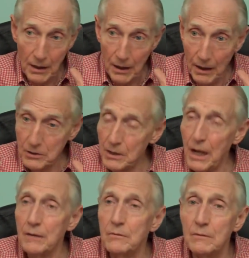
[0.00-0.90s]
It's
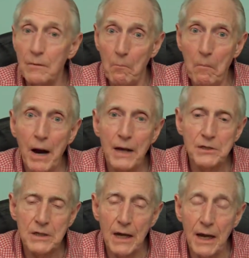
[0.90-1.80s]
not my
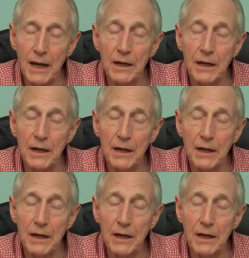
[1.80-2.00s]
saying,